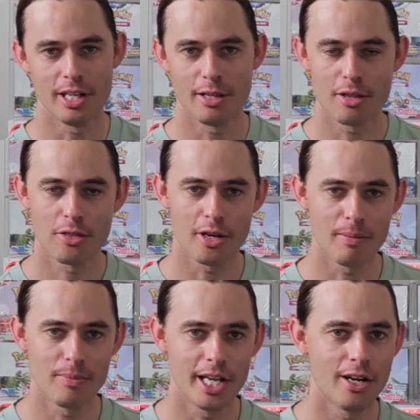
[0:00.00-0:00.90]
rare, the
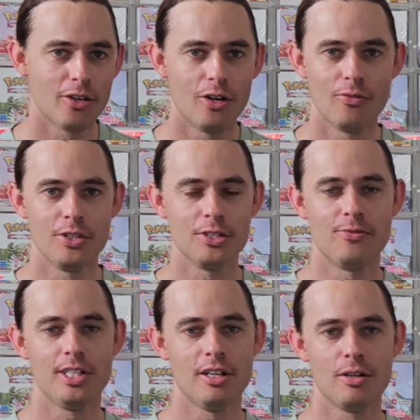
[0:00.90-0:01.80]
thumbnail of this
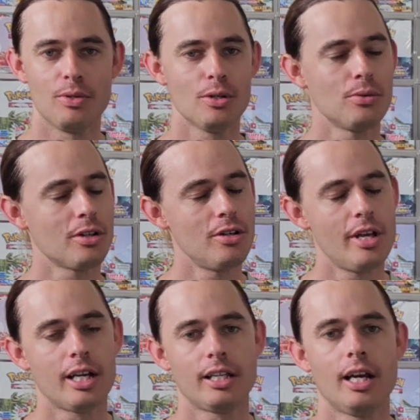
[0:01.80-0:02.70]
video. We all know
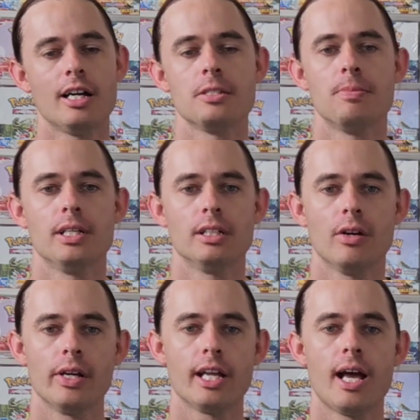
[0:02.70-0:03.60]
that card's been
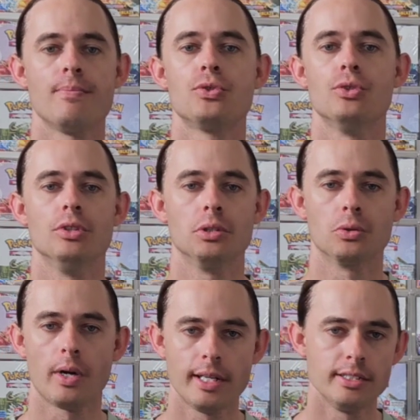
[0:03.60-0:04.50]
going absolutely
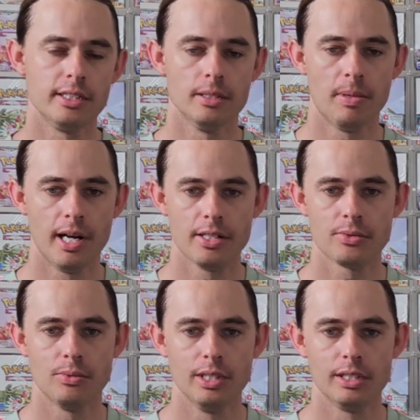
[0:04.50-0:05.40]
crazy in the
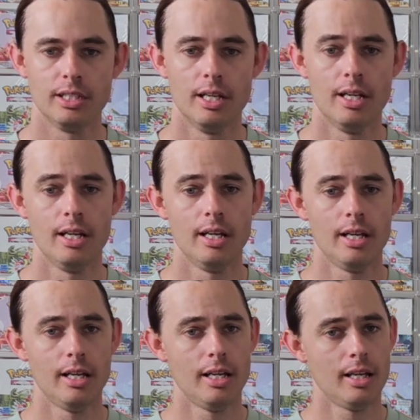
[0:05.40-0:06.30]
past week,
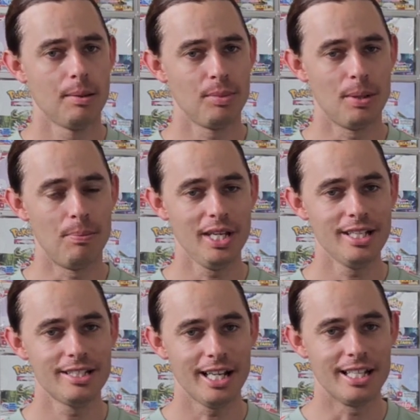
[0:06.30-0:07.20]
but a
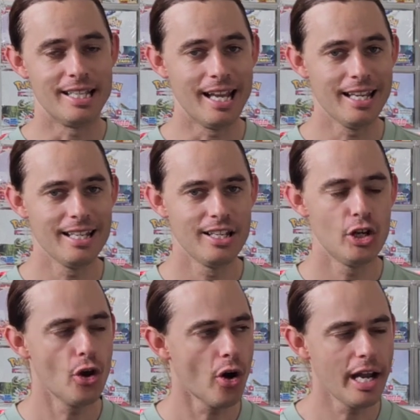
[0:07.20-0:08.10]
PSA 10,
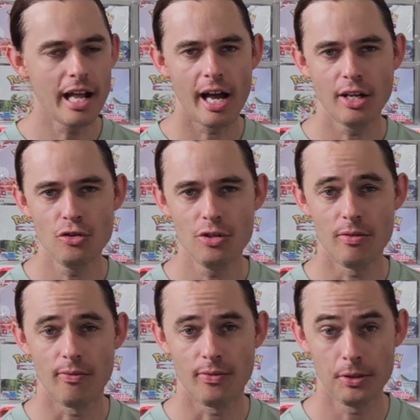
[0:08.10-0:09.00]

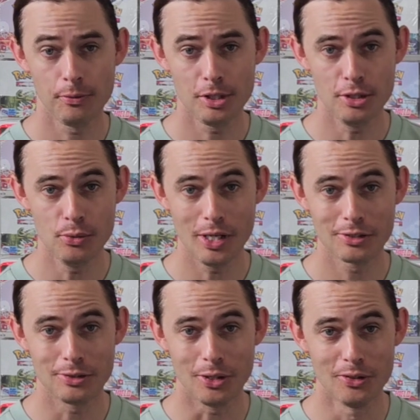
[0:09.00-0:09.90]
950 US
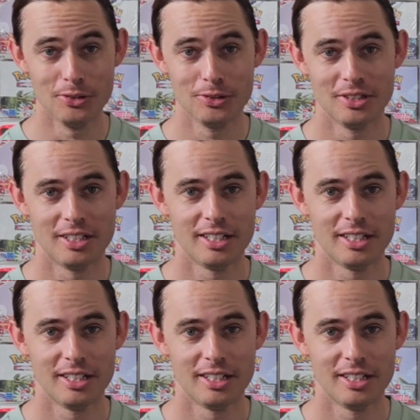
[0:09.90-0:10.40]
dollars